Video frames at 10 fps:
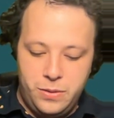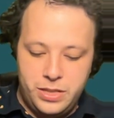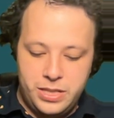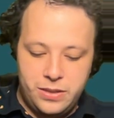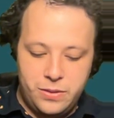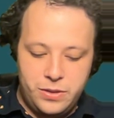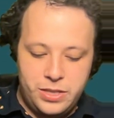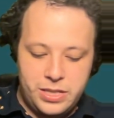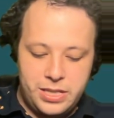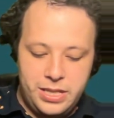So
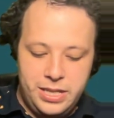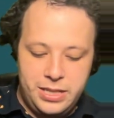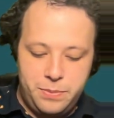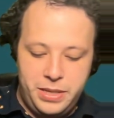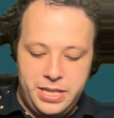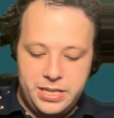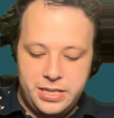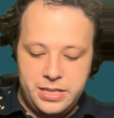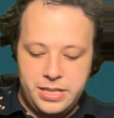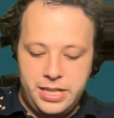just these
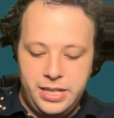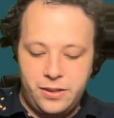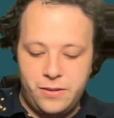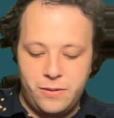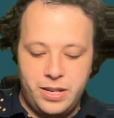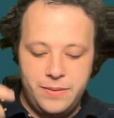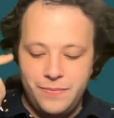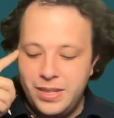pieces here, right?